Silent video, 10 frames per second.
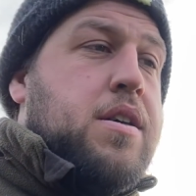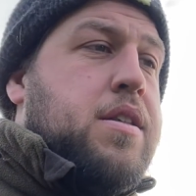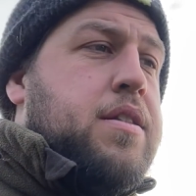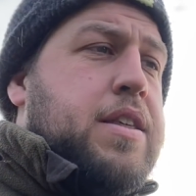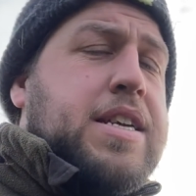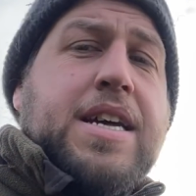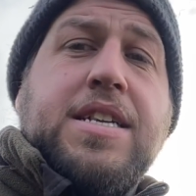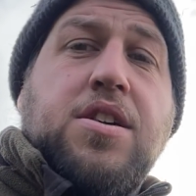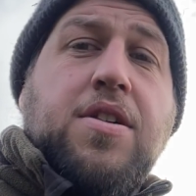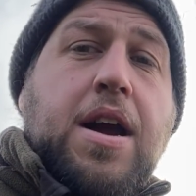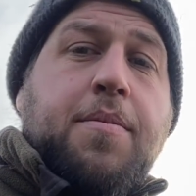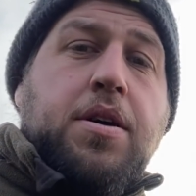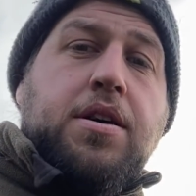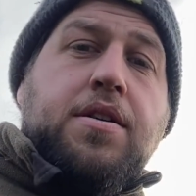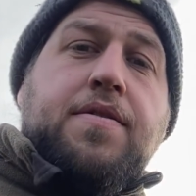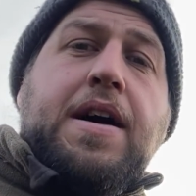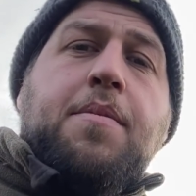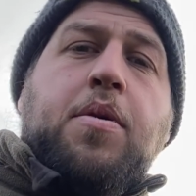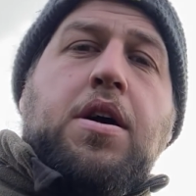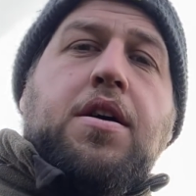these days are crap. That
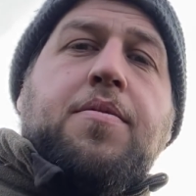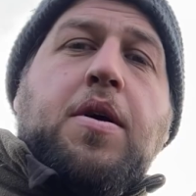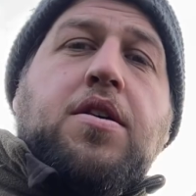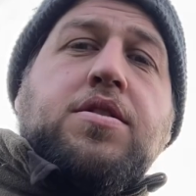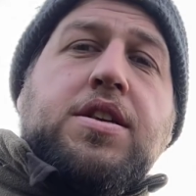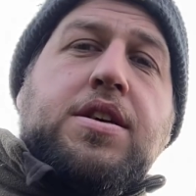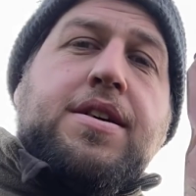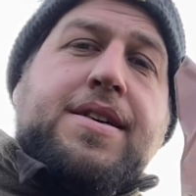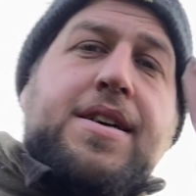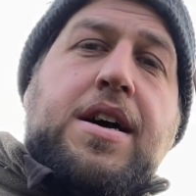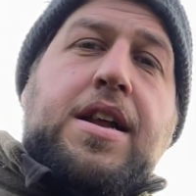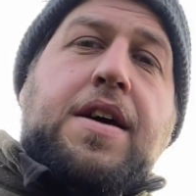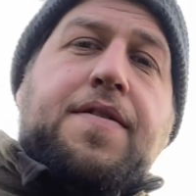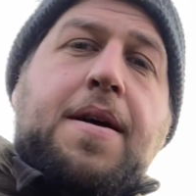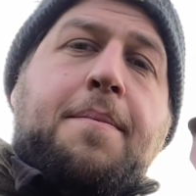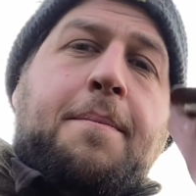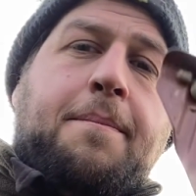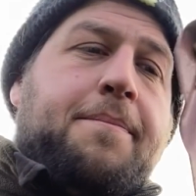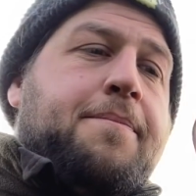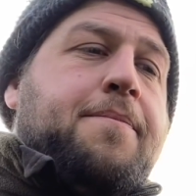part of the post, I love them,
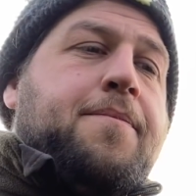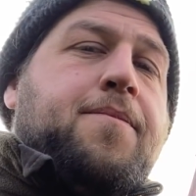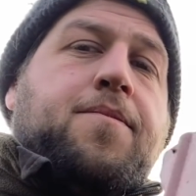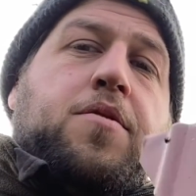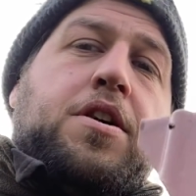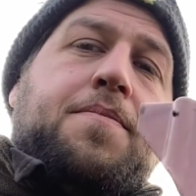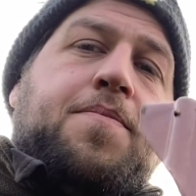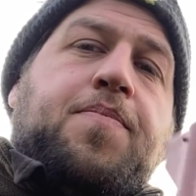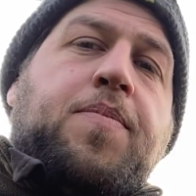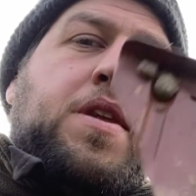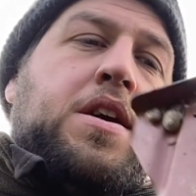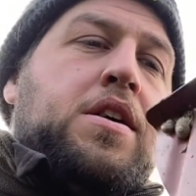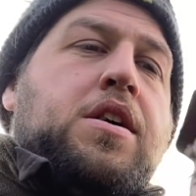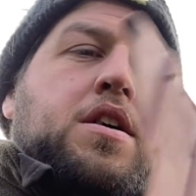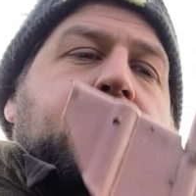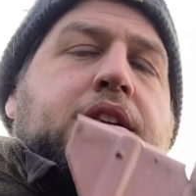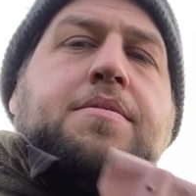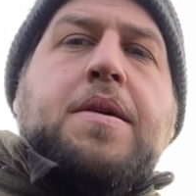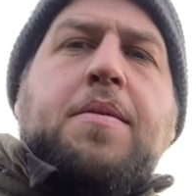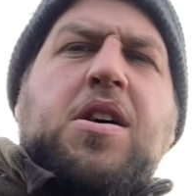right? I think he's
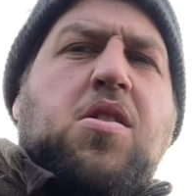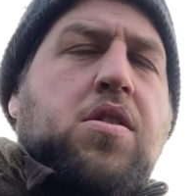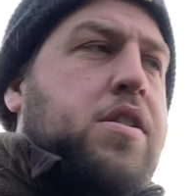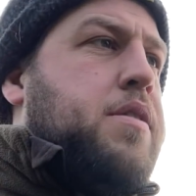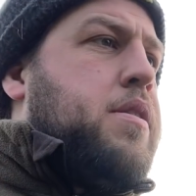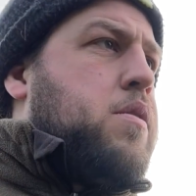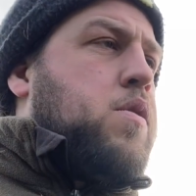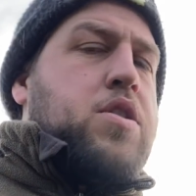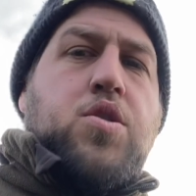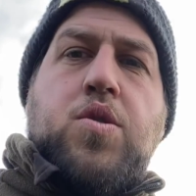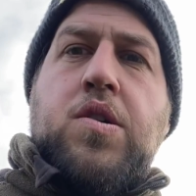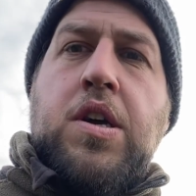made of a hotline, I'm not quite sure.